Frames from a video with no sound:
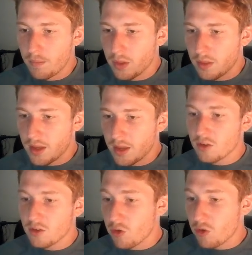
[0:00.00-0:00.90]
Next
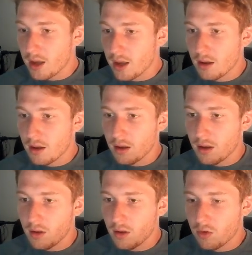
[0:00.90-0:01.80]
is Strike,
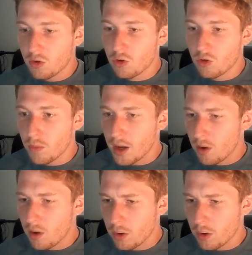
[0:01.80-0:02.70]
2 mana,
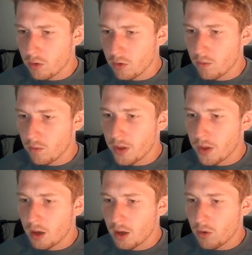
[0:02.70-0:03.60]
1/2,
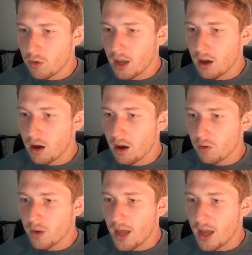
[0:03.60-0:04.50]
create a
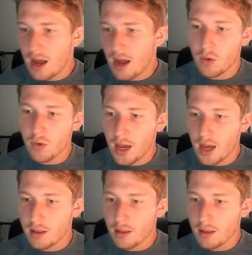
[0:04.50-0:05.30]
Hungry Owlcat.